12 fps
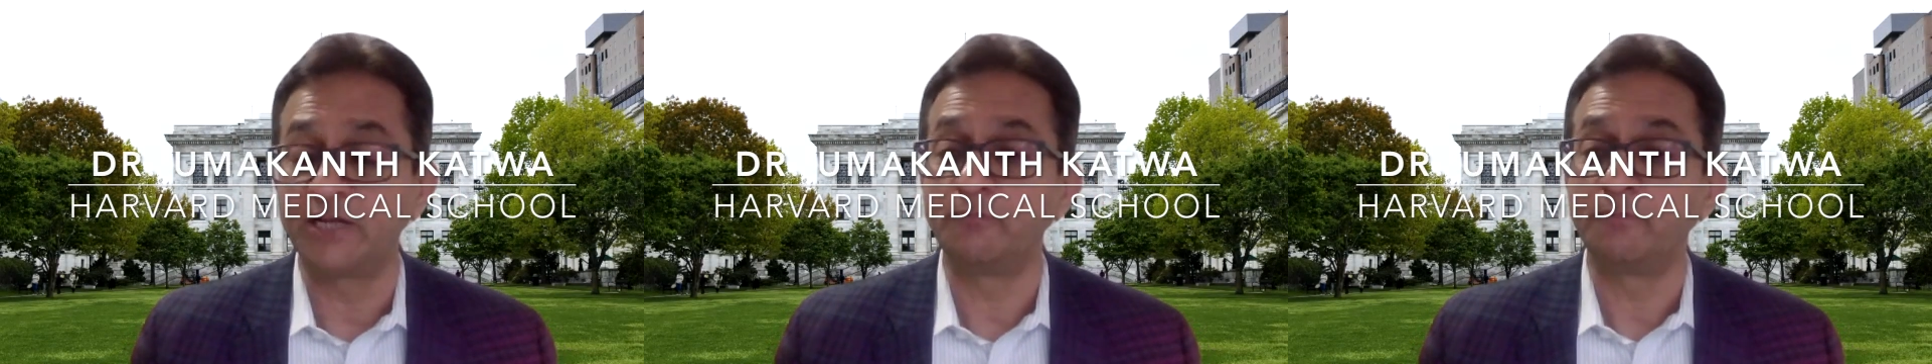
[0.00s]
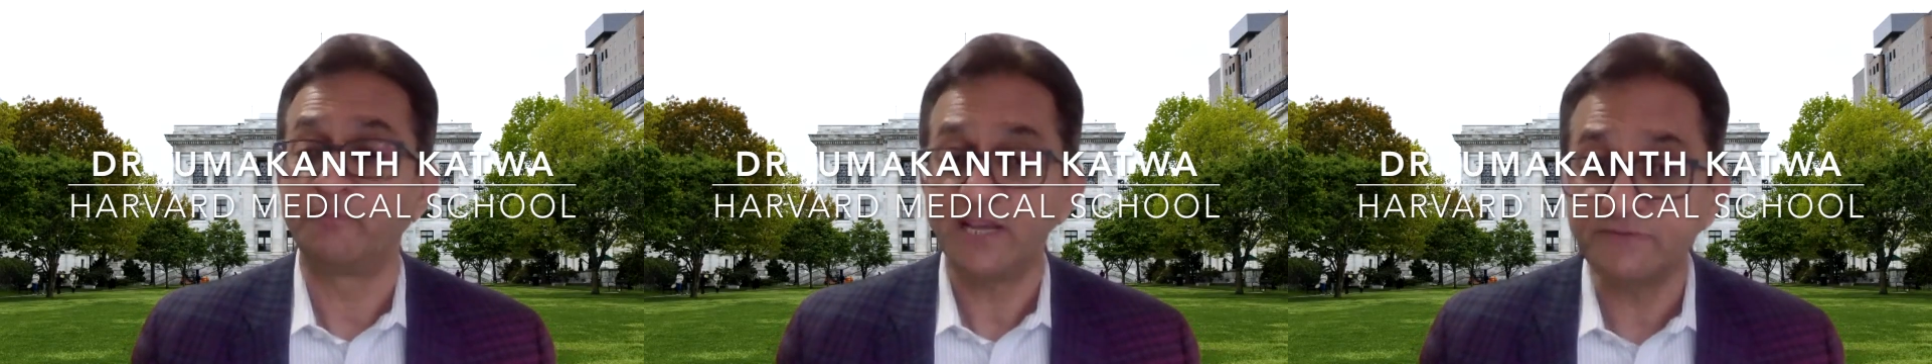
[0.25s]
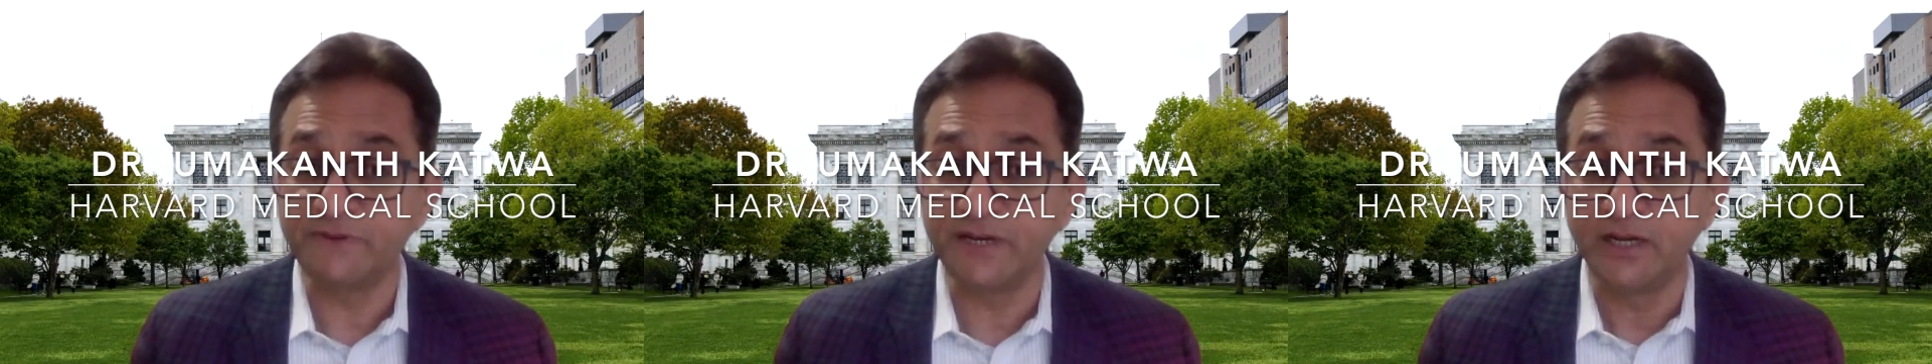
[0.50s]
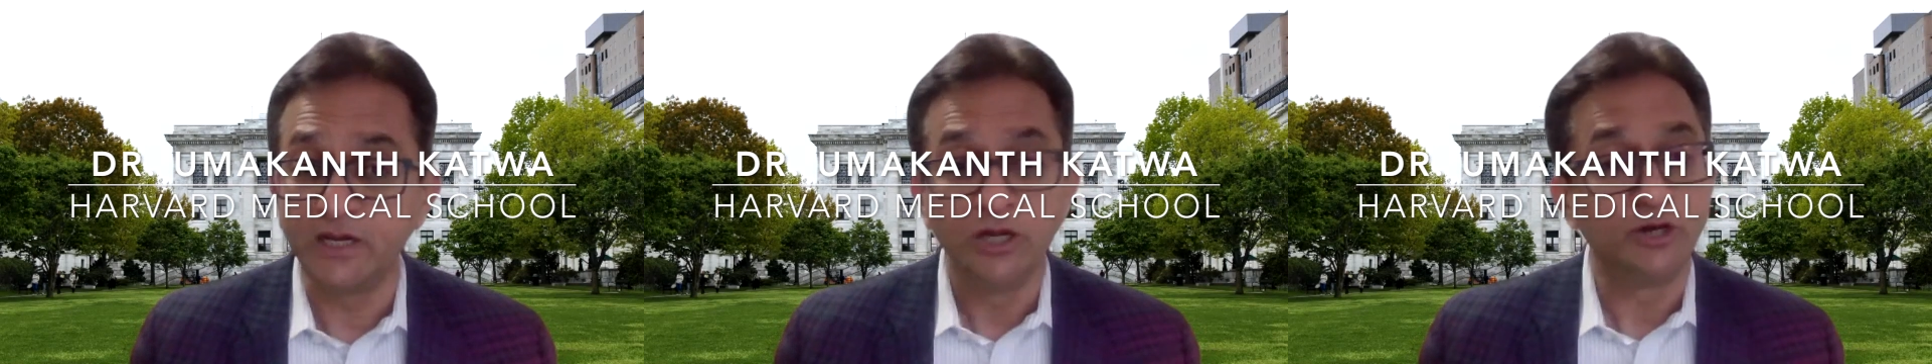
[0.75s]
you
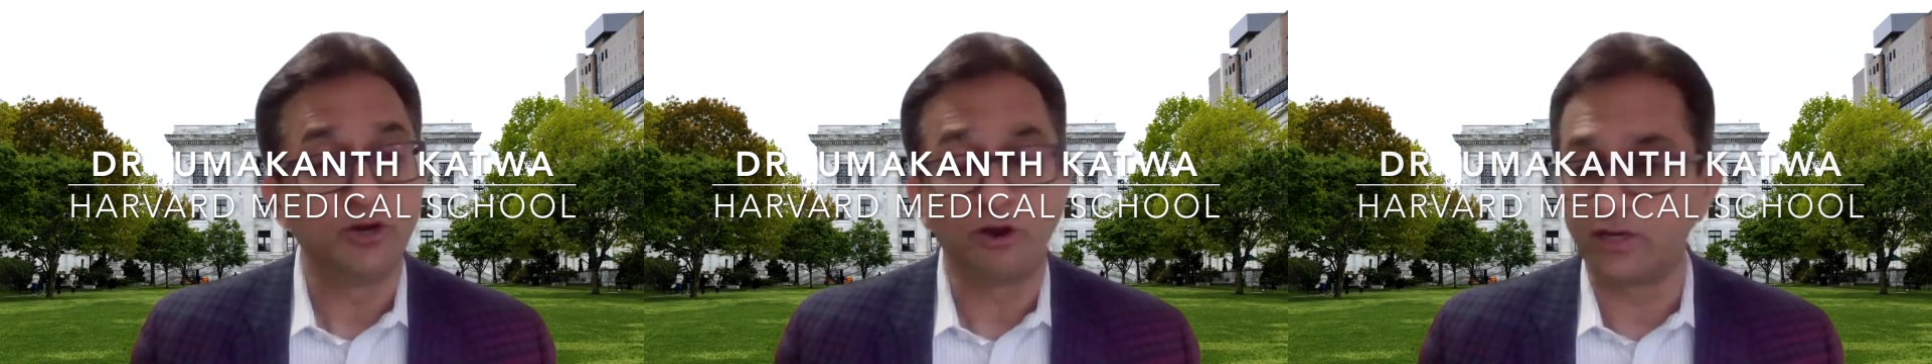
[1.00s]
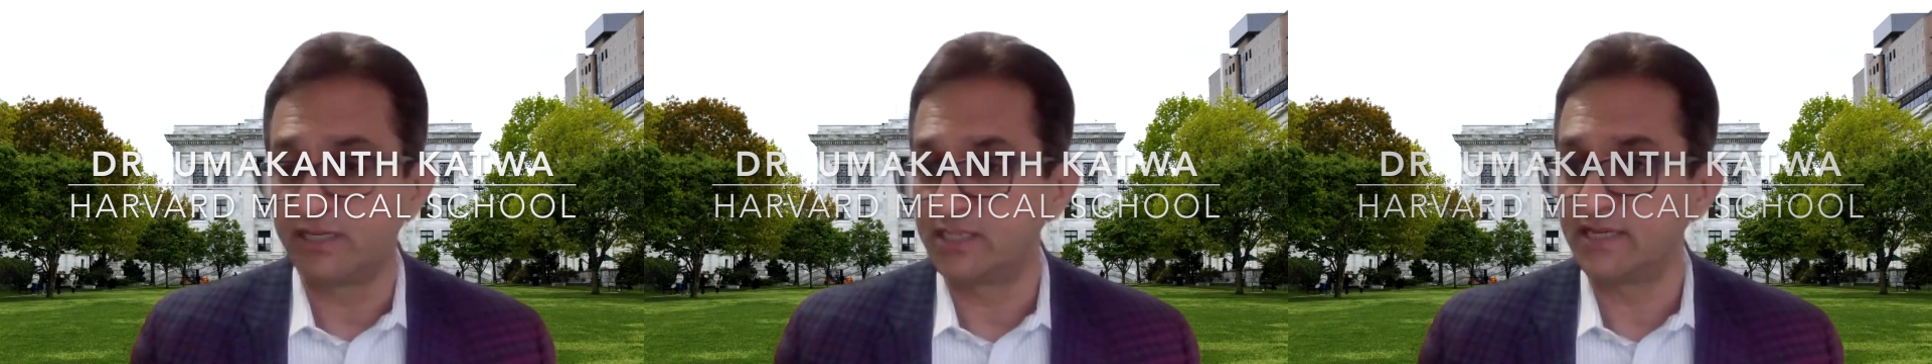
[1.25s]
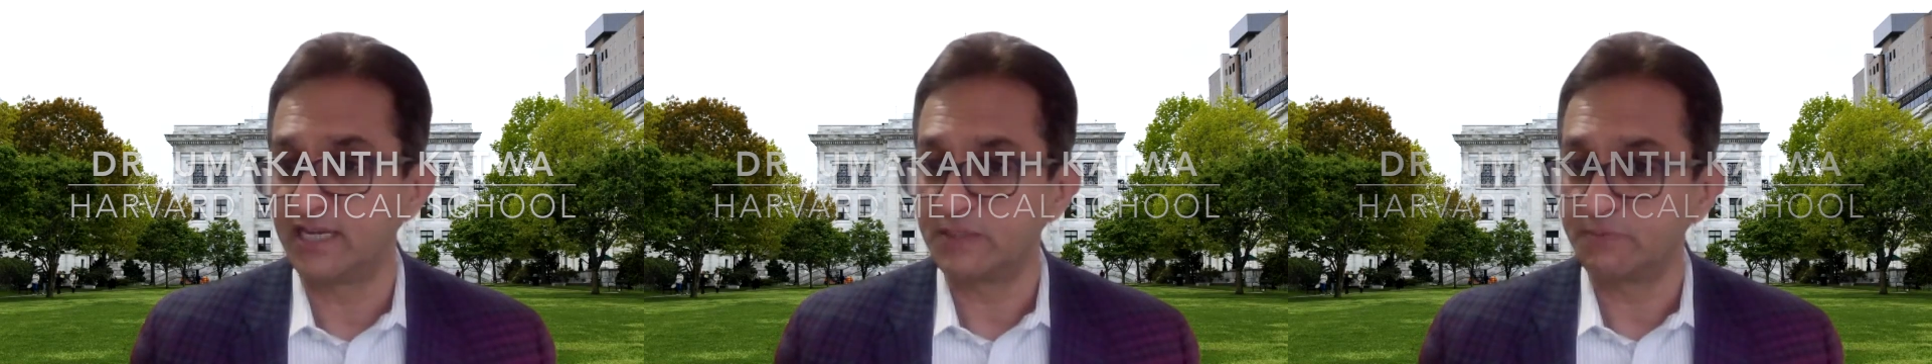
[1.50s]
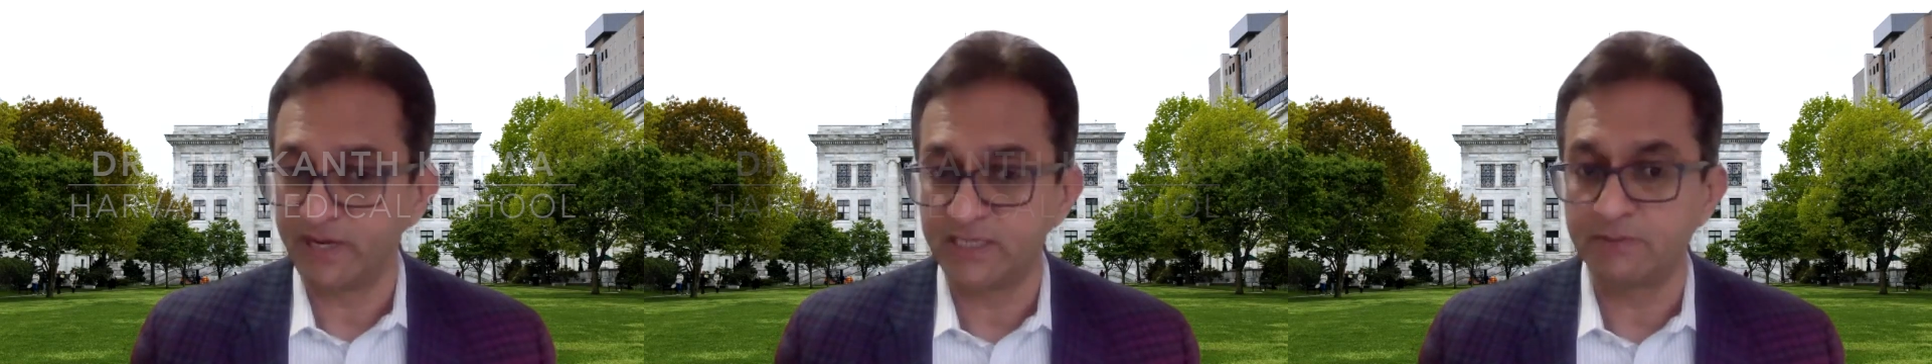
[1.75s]
breastfeed, not just
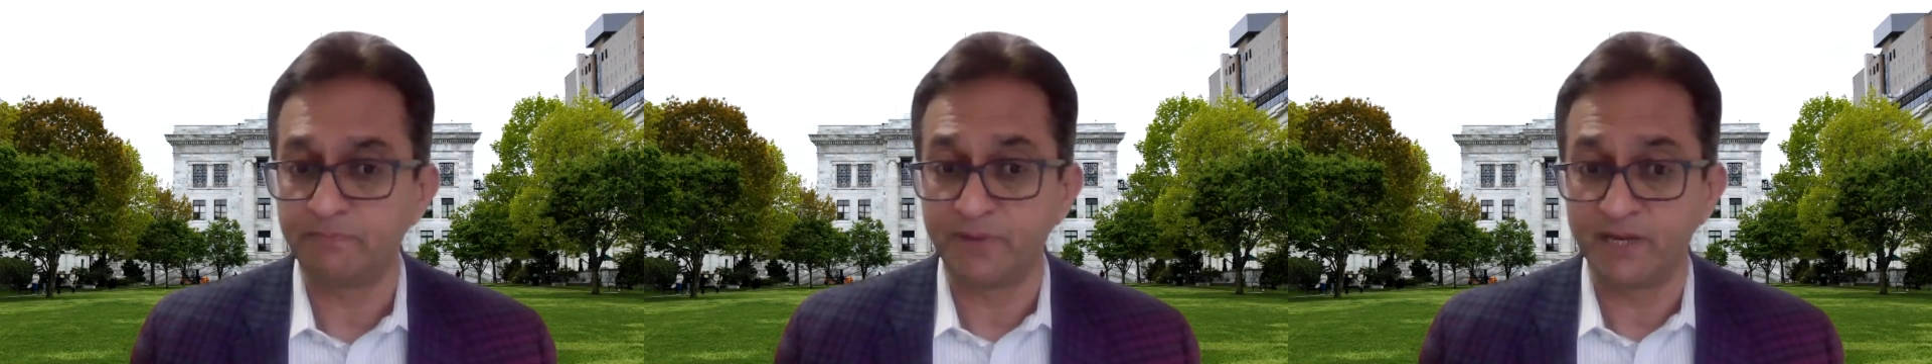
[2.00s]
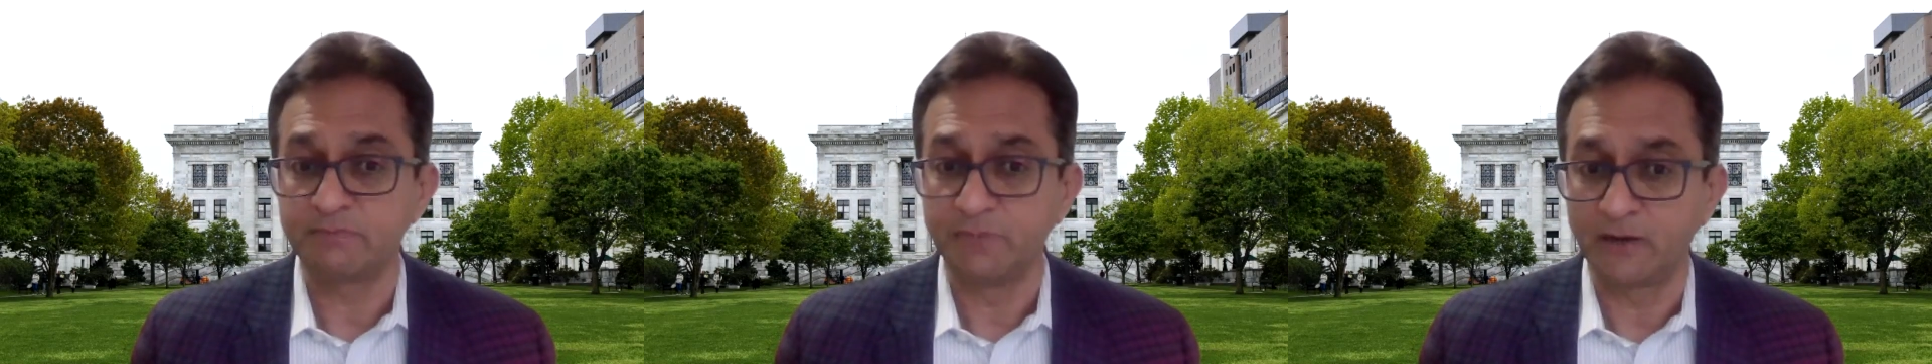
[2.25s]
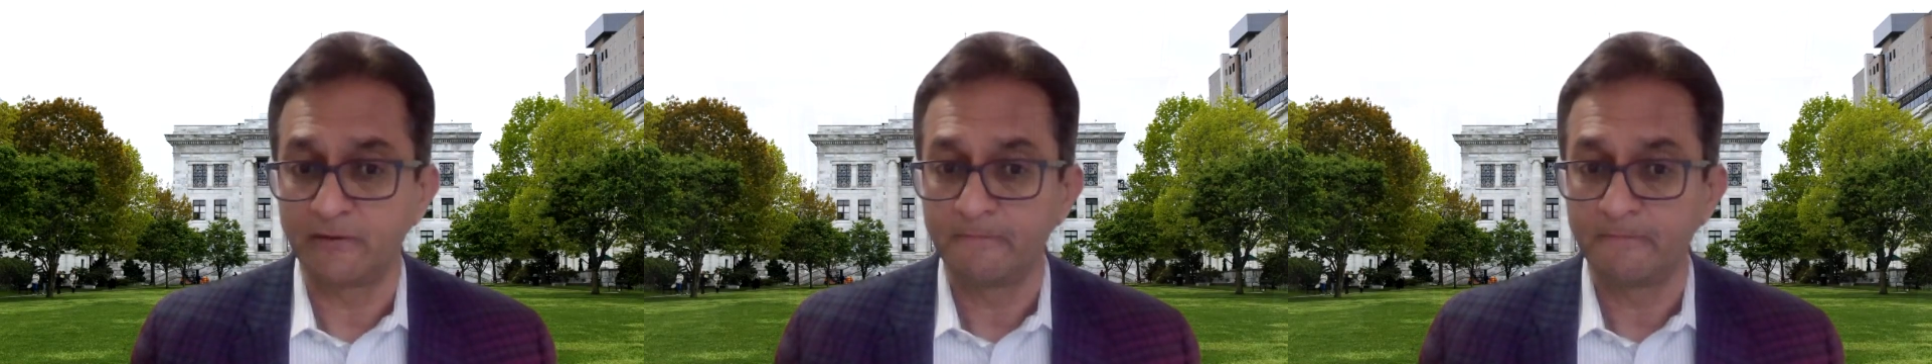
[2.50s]
express breast milk.